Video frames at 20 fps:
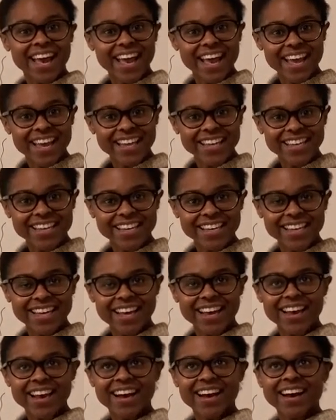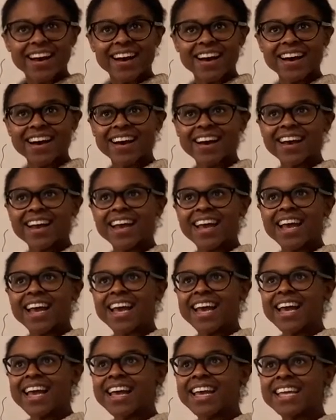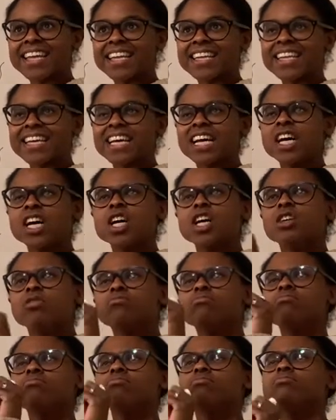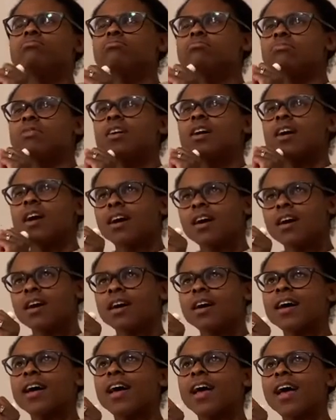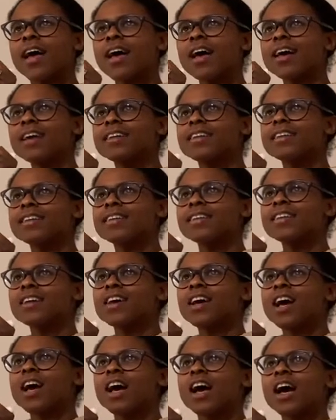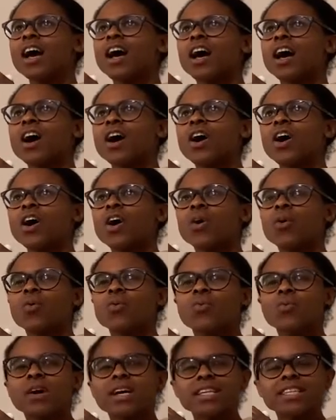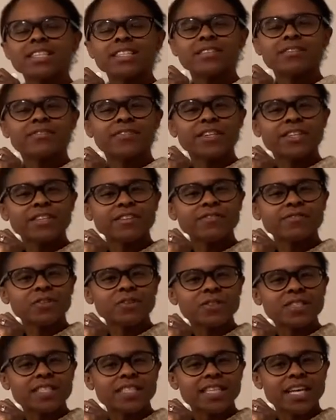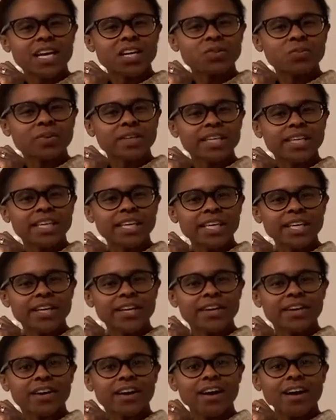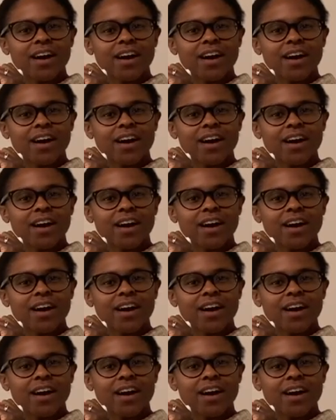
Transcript: N, N, hmm, N. What is the very first sound we hear?